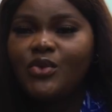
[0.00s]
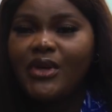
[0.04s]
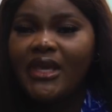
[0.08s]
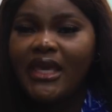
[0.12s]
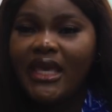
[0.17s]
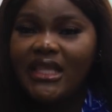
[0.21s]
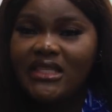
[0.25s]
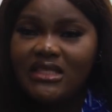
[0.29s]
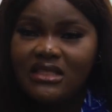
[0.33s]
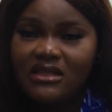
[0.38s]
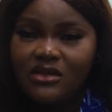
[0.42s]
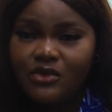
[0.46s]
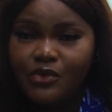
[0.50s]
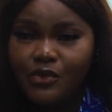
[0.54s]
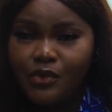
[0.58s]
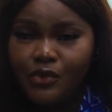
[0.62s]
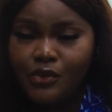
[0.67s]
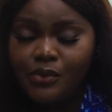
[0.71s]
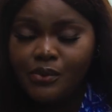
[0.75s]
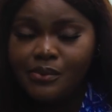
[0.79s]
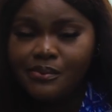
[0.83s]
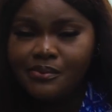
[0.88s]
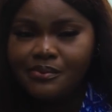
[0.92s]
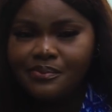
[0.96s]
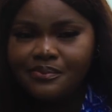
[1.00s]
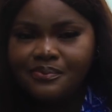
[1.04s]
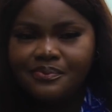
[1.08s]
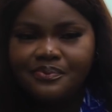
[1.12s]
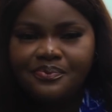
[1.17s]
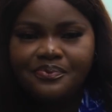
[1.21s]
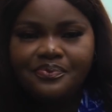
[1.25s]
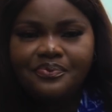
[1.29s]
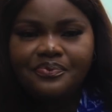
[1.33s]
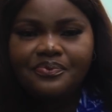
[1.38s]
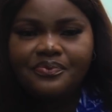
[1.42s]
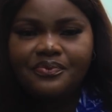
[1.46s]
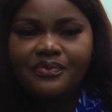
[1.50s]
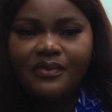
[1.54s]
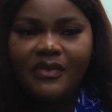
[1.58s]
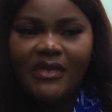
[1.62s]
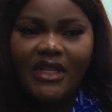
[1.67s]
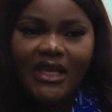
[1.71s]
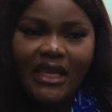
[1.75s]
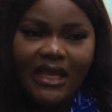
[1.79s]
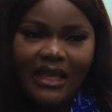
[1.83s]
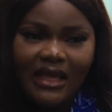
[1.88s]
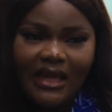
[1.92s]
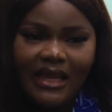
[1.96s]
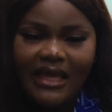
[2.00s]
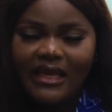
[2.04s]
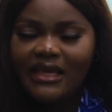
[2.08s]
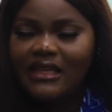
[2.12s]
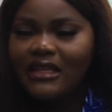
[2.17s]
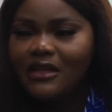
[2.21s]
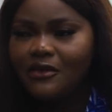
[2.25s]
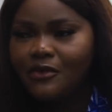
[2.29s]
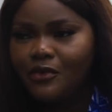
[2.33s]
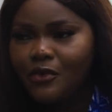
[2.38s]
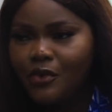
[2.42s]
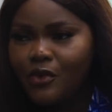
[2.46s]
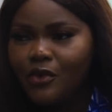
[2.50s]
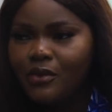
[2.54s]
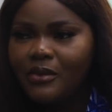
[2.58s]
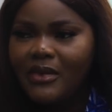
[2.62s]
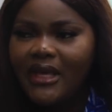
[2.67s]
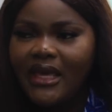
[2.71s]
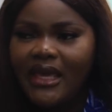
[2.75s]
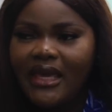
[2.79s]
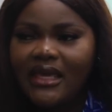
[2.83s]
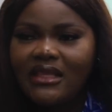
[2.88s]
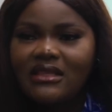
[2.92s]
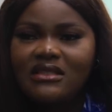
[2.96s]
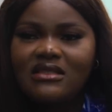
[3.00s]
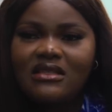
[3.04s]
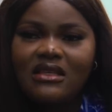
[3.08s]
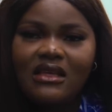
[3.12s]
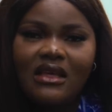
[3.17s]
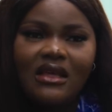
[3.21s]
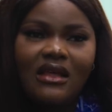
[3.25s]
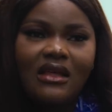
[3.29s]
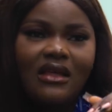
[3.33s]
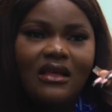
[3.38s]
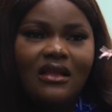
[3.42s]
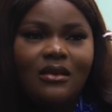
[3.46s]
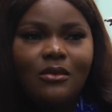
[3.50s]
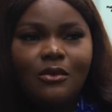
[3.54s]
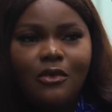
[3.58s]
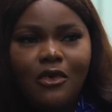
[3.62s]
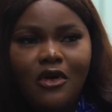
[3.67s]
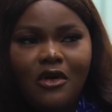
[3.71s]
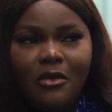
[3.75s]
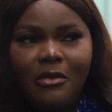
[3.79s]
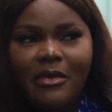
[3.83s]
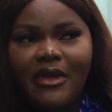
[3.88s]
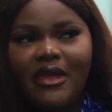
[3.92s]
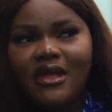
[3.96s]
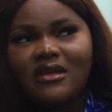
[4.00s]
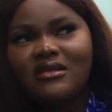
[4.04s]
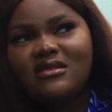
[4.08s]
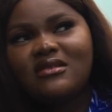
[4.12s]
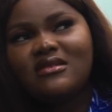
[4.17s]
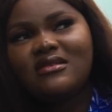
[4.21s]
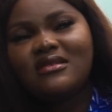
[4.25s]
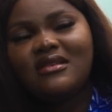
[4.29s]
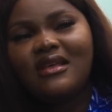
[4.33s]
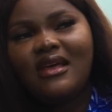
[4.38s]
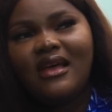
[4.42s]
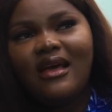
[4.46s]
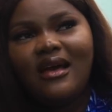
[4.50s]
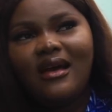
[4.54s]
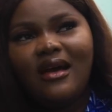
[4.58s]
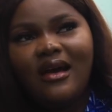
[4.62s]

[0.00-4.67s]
where eight in the room, like in the room, eight bunk beds.